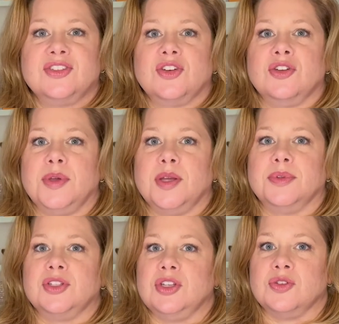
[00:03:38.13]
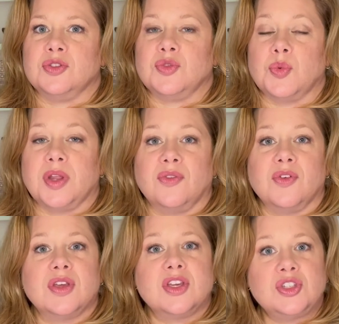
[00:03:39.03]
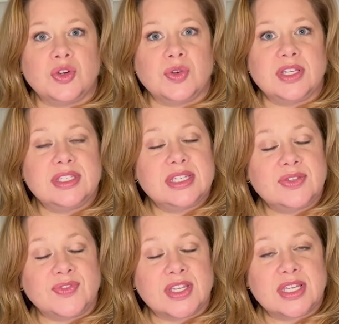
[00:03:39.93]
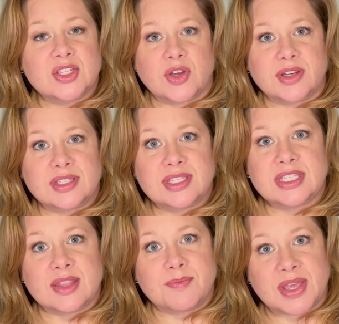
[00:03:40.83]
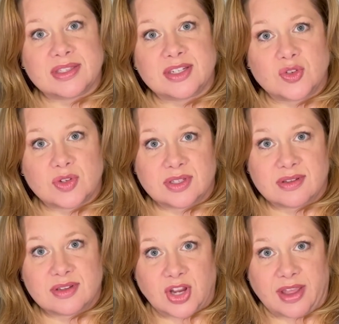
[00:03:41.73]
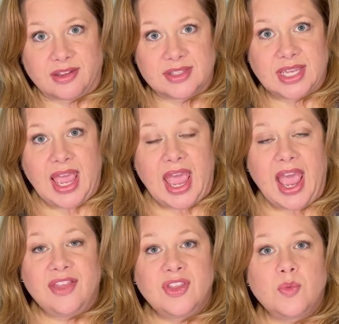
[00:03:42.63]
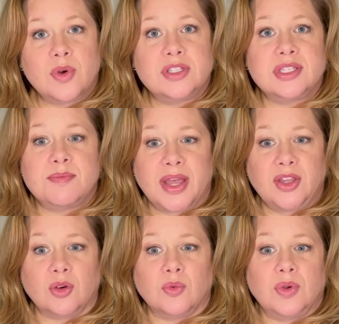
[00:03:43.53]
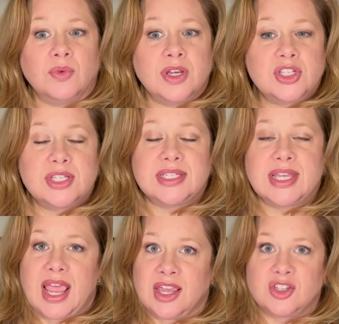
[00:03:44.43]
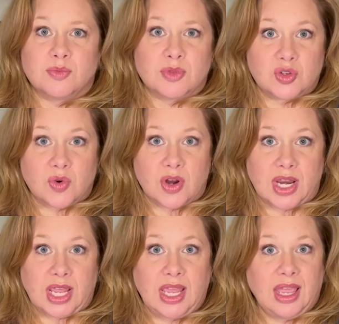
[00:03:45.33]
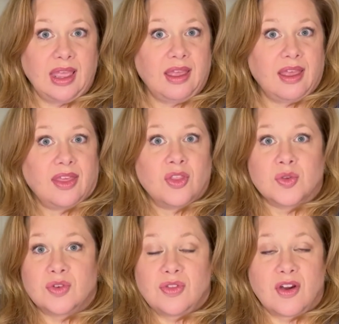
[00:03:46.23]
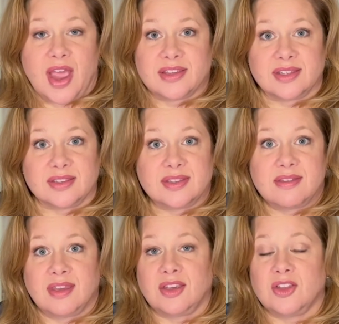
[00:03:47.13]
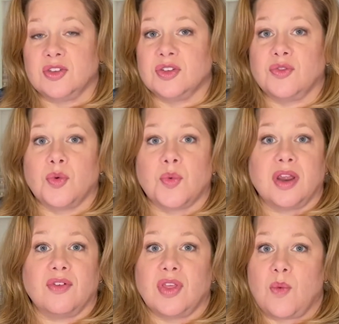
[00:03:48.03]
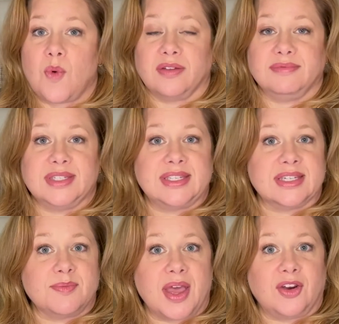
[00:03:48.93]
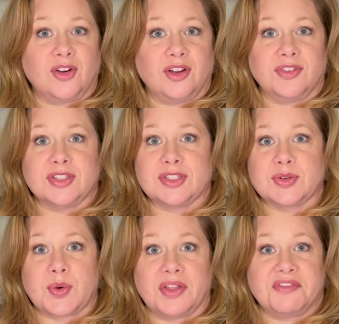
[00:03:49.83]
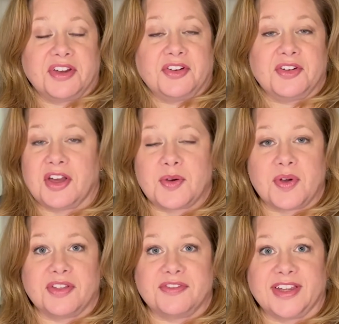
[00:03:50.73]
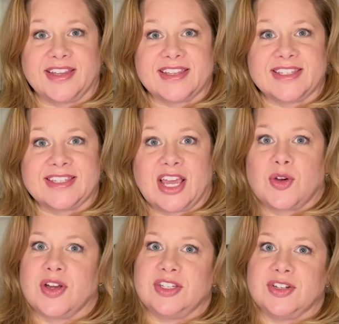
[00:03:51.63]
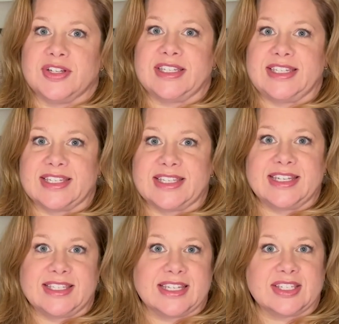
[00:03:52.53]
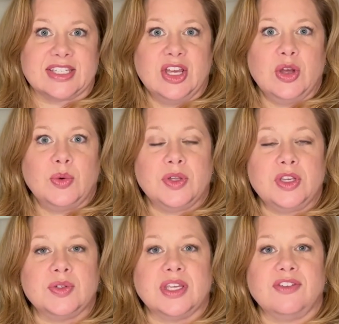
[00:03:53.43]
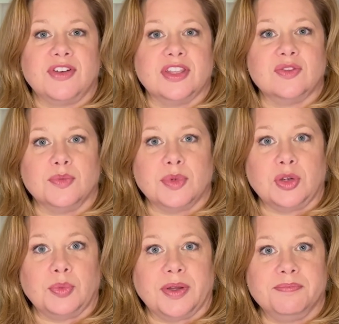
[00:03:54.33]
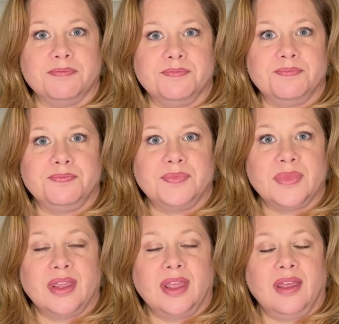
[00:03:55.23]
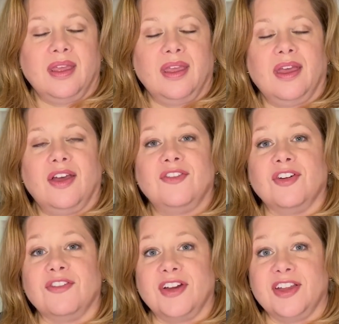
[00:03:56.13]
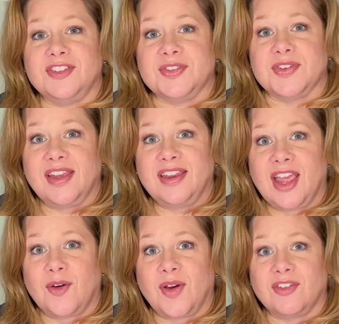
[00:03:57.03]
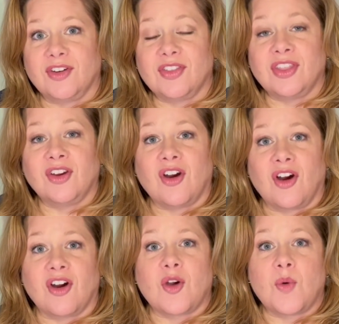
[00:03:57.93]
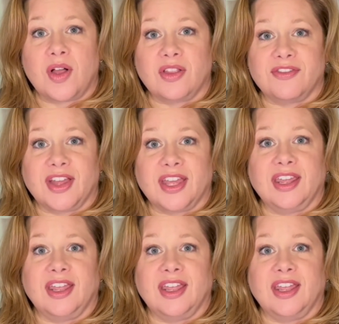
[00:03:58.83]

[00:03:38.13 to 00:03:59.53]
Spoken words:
to be able to use for whatever the custodian sees fit, as long as it's in the best interest of the child. And then once the minor reaches the age of majority, those are their assets. They can use it for whatever they want. It doesn't matter if it's qualified or non-qualified, because that criteria doesn't exist when using funds from a UTMA. For a 529, however, there are qualified and